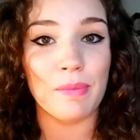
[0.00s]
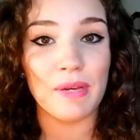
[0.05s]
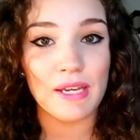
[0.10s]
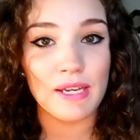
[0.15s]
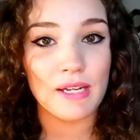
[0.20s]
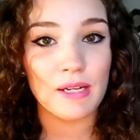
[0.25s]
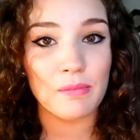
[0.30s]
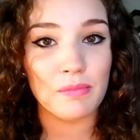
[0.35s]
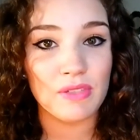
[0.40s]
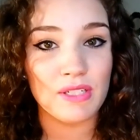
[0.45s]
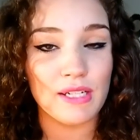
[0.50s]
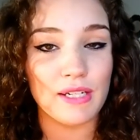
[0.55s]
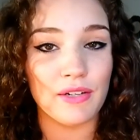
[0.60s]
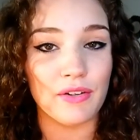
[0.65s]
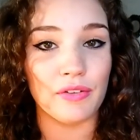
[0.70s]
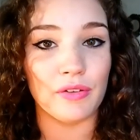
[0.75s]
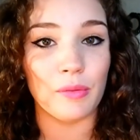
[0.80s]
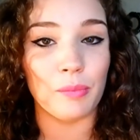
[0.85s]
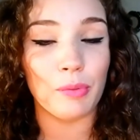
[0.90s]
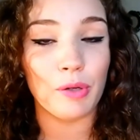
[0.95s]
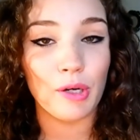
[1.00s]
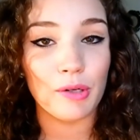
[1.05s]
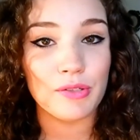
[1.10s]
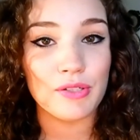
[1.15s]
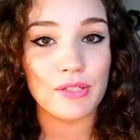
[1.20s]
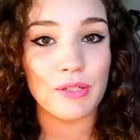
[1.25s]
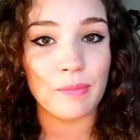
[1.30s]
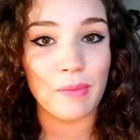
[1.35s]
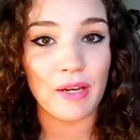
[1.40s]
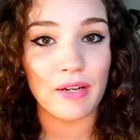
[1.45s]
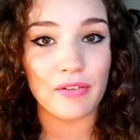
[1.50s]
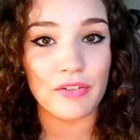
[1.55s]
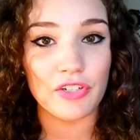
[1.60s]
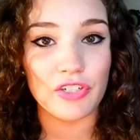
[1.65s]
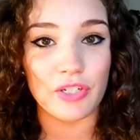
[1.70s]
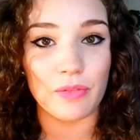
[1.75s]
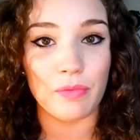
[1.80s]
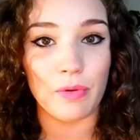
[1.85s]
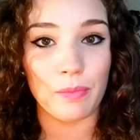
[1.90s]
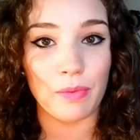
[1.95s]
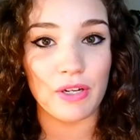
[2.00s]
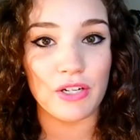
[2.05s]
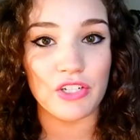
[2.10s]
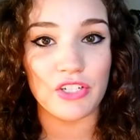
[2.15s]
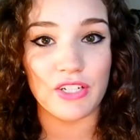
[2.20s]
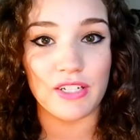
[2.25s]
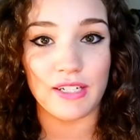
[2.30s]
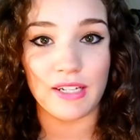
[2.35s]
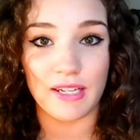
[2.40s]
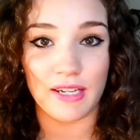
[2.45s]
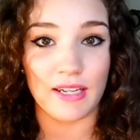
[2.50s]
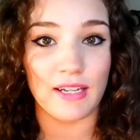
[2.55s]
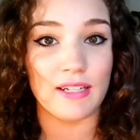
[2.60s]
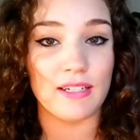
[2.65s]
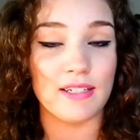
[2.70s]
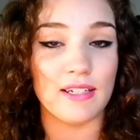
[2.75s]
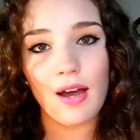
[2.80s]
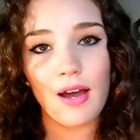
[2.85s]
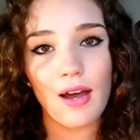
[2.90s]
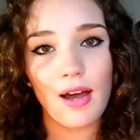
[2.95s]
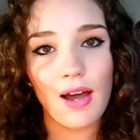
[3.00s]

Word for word: PMD or the Personal Microdermabrasion Kit.